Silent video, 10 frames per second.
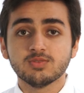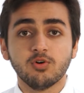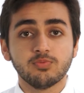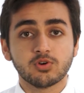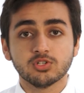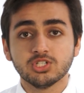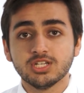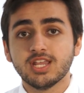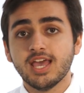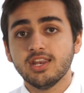both
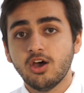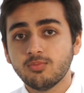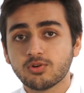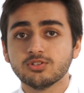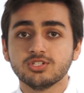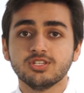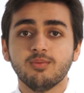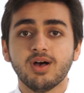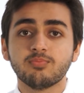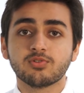Persian and non-Persian,
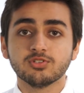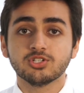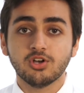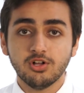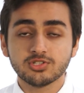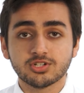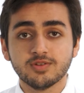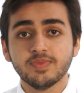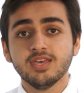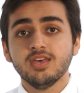about Persian
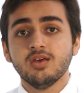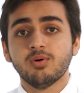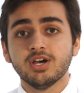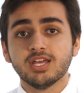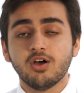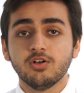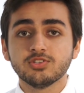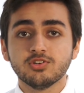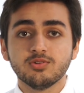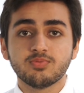culture, but it
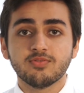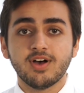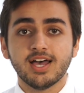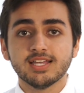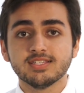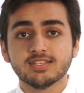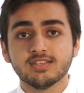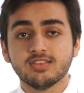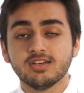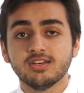also provides
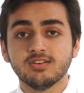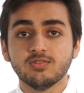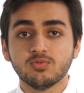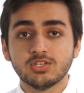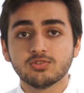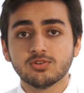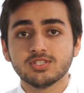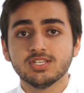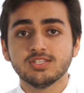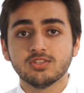the
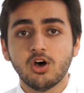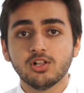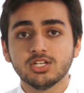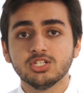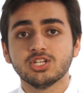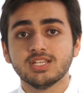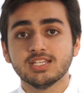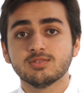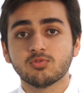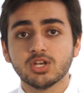resources, knowledge, and
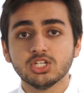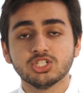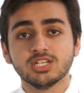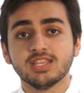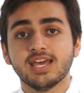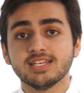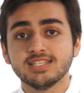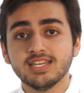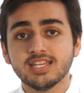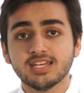inspiration that is
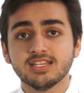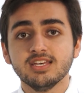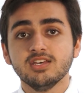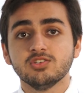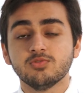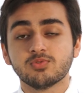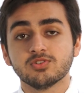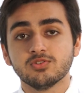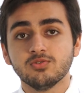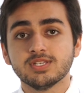needed to pursue a